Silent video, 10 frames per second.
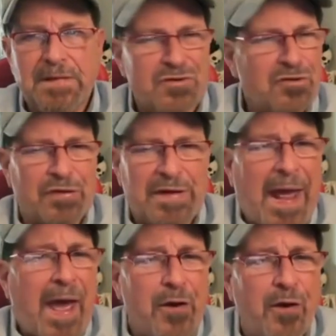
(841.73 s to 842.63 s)
is usually an
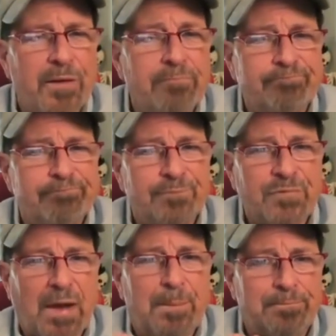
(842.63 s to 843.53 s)
add-on
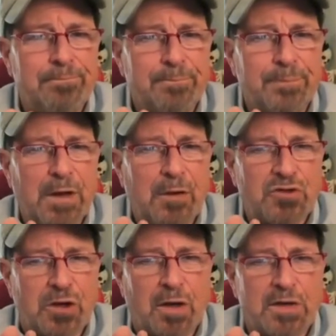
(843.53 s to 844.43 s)
type,
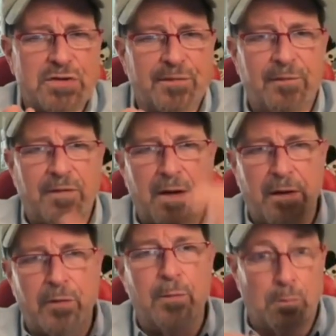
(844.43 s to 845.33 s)
charge. If they've got
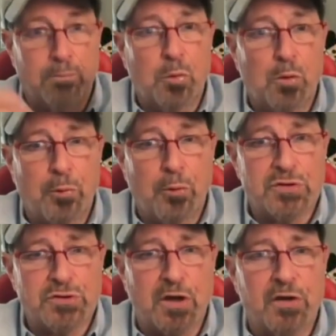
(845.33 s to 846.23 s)
other more
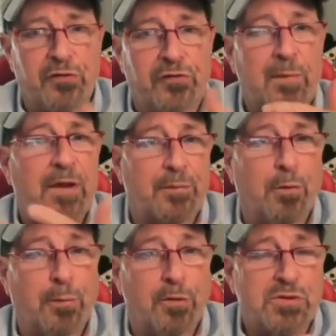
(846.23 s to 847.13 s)
important charges, they may
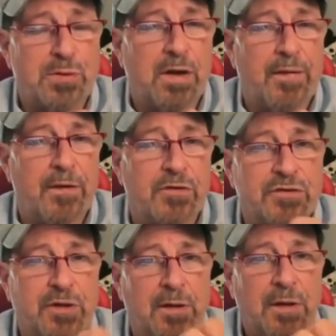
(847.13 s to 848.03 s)
throw perjury on there
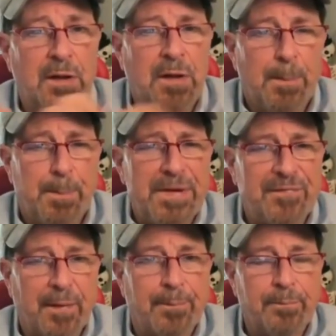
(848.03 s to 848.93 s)
just to
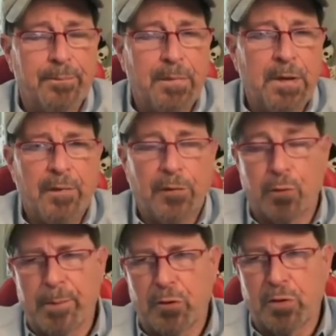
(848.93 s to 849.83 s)
beef up the
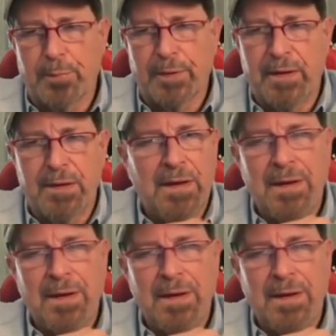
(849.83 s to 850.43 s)
criminal complaint.